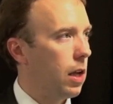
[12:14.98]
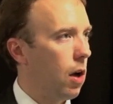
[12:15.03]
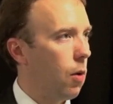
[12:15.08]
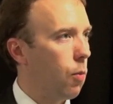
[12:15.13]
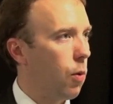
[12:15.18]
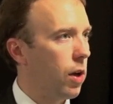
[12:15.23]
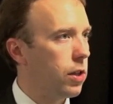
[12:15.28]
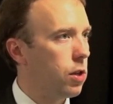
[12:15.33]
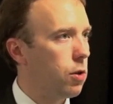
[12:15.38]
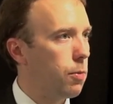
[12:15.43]
or
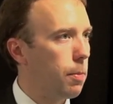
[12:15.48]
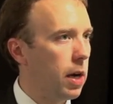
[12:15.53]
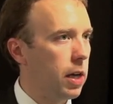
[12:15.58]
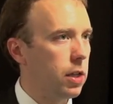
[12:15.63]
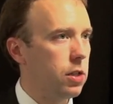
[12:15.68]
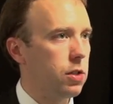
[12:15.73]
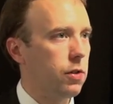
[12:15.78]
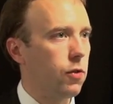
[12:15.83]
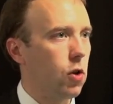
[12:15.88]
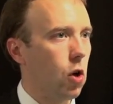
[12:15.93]
whether you
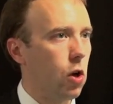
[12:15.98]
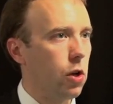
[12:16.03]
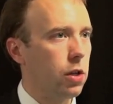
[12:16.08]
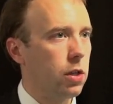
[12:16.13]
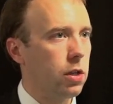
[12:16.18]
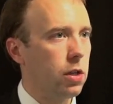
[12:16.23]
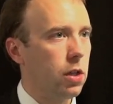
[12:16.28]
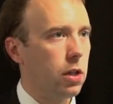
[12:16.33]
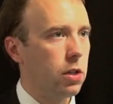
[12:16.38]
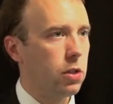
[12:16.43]
might have
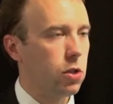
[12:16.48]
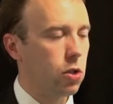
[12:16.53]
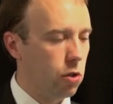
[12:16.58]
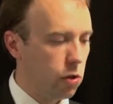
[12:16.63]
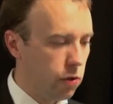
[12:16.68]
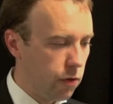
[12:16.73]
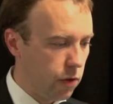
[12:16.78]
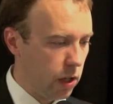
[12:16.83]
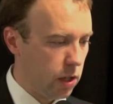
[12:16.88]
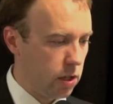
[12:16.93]
gone to
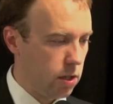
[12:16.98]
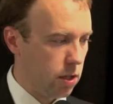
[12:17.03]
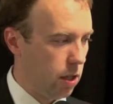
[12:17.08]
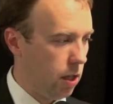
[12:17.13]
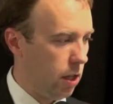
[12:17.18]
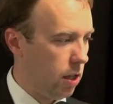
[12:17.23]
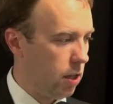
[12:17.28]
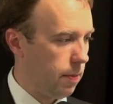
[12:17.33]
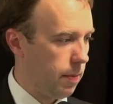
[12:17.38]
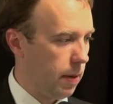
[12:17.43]

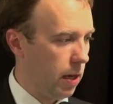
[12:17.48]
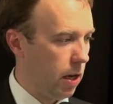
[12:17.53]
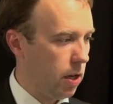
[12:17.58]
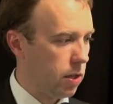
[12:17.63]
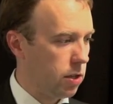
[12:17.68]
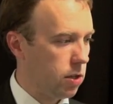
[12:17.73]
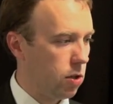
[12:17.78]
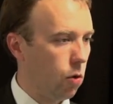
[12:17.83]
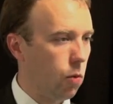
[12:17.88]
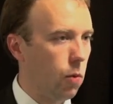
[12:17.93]
university in the
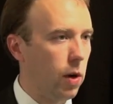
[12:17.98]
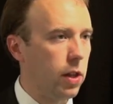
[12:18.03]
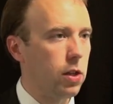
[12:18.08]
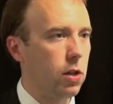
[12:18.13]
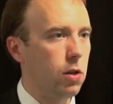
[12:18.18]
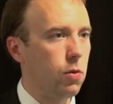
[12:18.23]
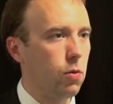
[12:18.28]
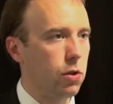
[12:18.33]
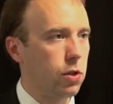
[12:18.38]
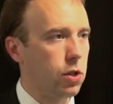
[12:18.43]
past, or whether
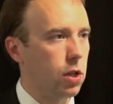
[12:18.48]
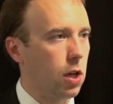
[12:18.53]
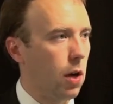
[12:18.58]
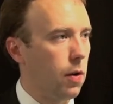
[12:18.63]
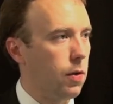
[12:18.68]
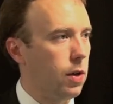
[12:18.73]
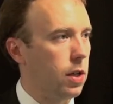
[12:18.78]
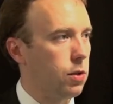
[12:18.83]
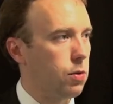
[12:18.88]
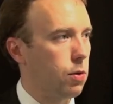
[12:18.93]
you want to
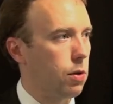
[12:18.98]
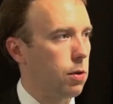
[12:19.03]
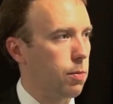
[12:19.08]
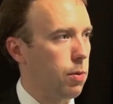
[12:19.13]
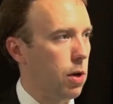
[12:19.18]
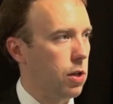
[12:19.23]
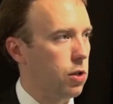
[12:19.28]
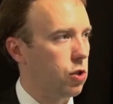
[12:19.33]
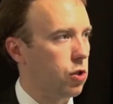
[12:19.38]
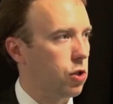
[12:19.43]
go into an
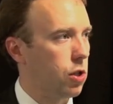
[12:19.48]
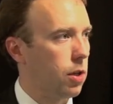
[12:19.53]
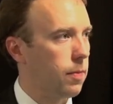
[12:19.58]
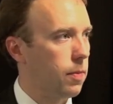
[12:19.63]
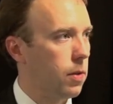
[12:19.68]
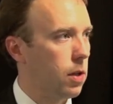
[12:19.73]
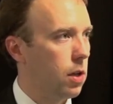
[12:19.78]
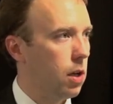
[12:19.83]
apprenticeship,